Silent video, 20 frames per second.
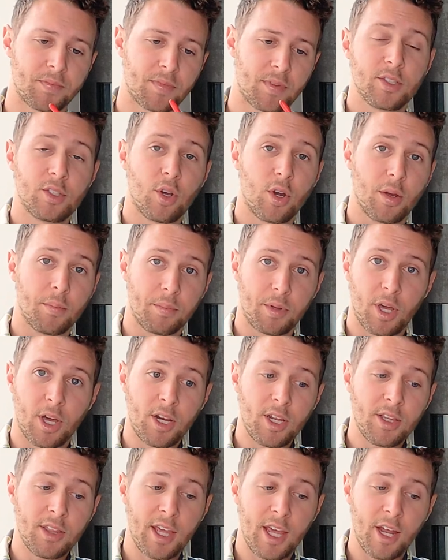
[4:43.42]
So I'm
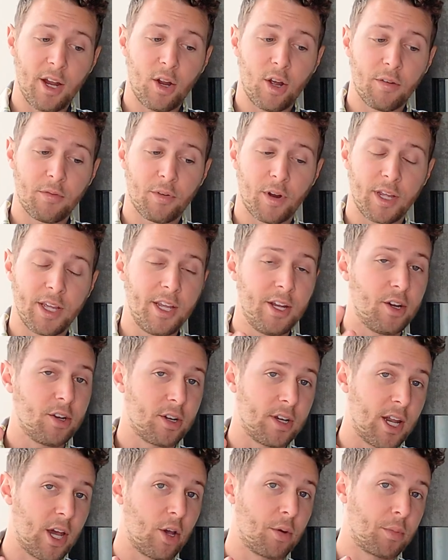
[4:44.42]
cutting the air off right here,
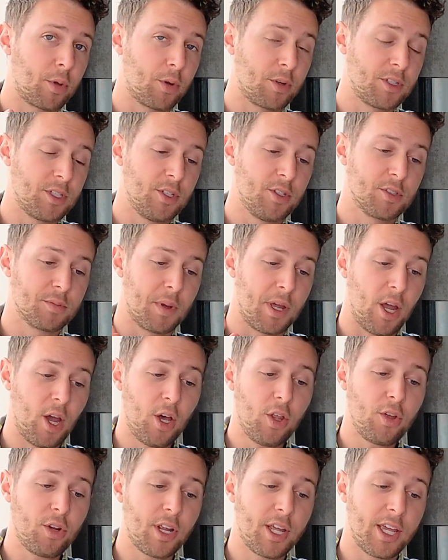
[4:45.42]
and now I'm going to use my
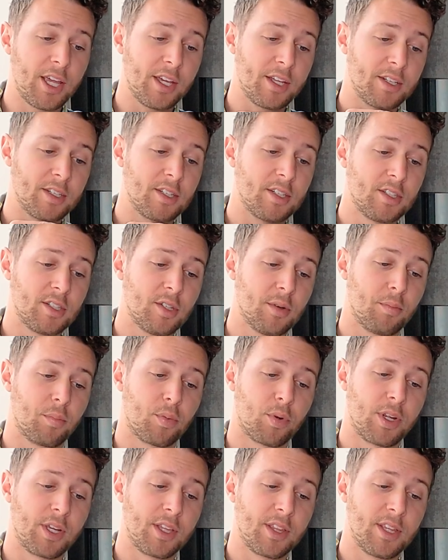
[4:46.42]
other hand to
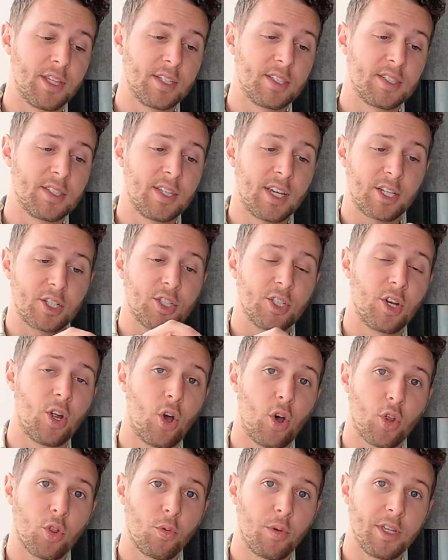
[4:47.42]
bring this section
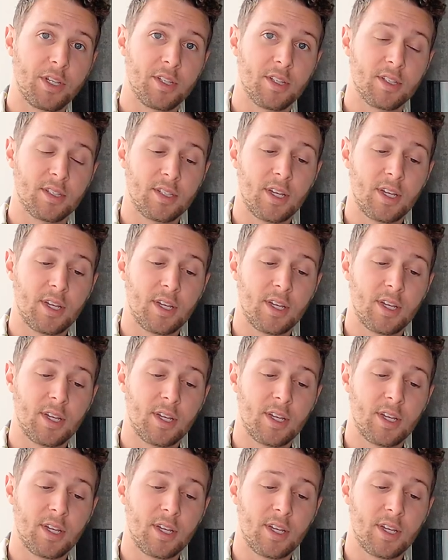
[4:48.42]
all the way to the